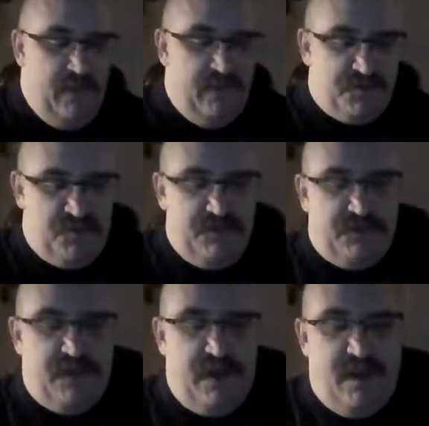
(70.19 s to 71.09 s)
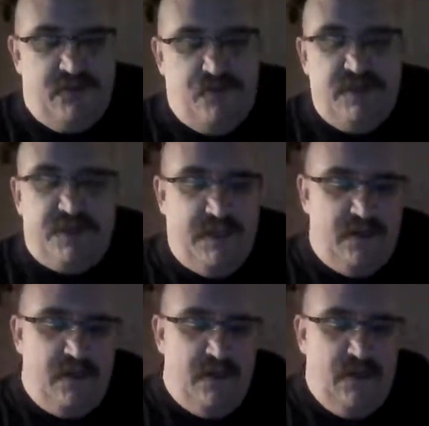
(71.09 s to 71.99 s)
This one is a
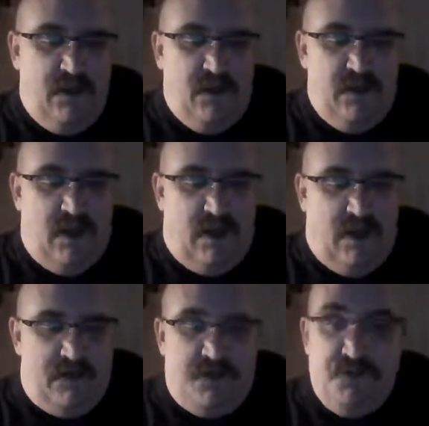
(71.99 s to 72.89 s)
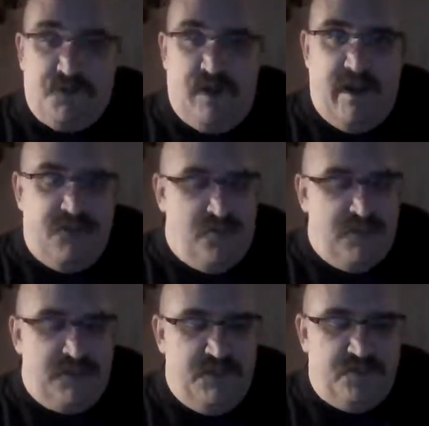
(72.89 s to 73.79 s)
twisted 2-strand
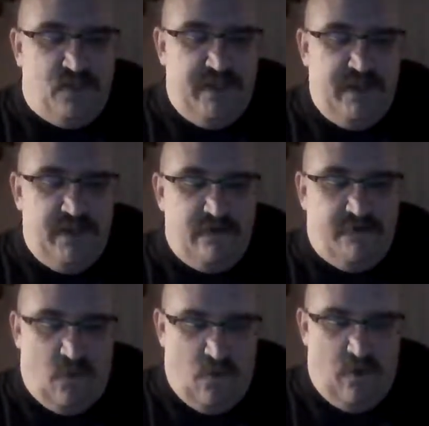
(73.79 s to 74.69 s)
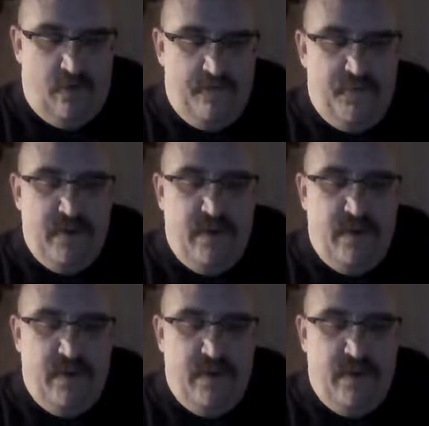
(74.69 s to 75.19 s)
twisted 24,